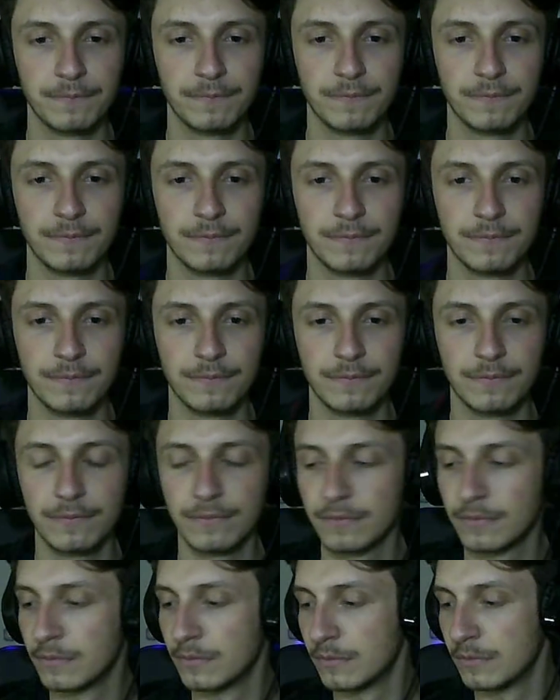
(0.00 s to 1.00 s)

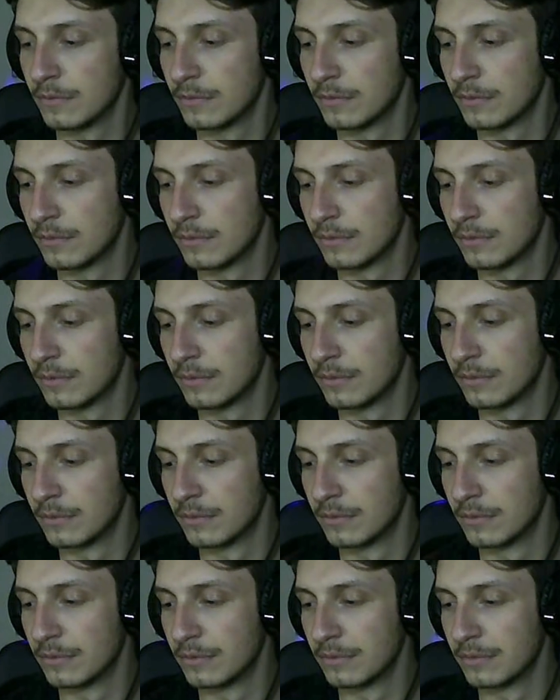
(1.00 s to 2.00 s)

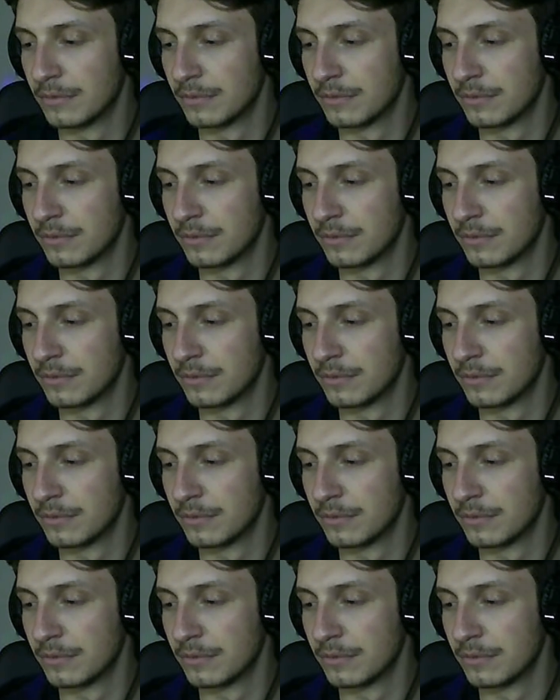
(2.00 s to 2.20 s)
(no one is talking)